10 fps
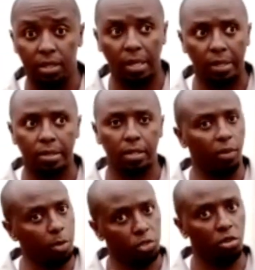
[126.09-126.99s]
Yes,
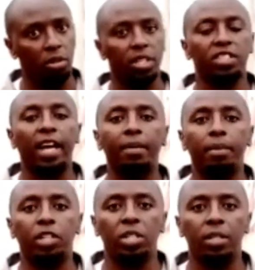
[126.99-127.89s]
you're not wrong. It's a hammer
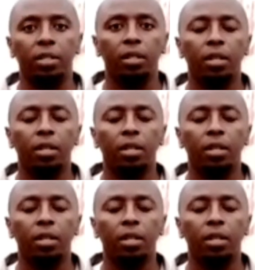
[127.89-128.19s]
machine.